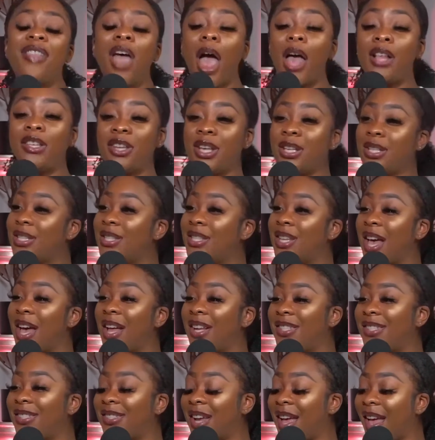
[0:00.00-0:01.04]
That's just
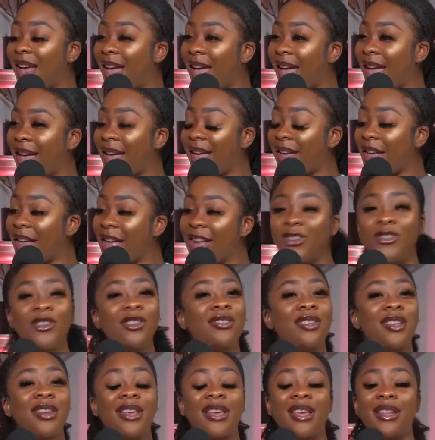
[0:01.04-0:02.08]
such a
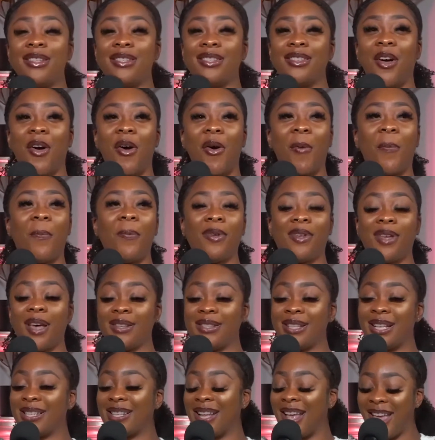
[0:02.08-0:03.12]
interesting insult
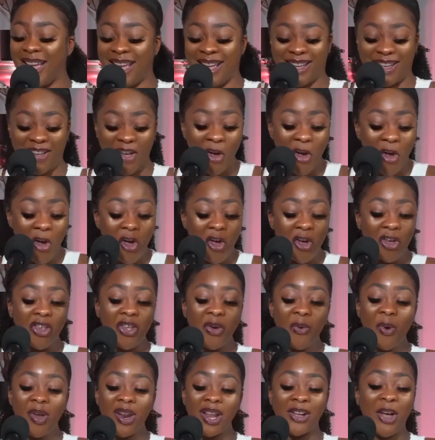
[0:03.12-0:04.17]
because it's like
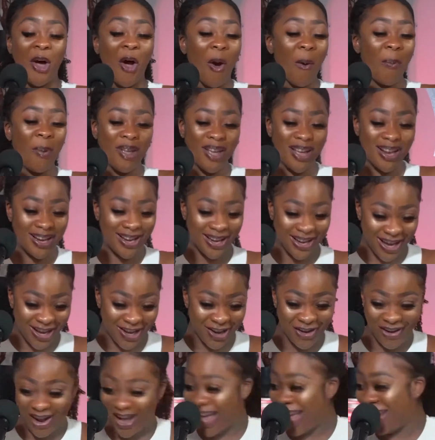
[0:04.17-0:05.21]
you want to call me a
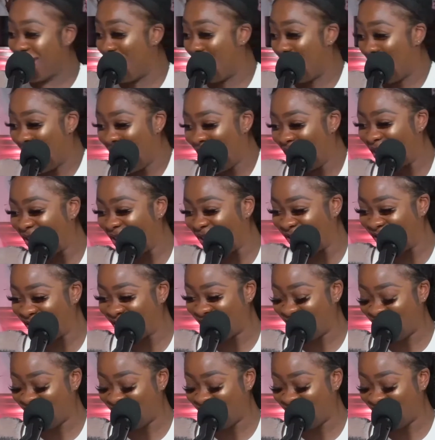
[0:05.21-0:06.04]
nigger and a bitch.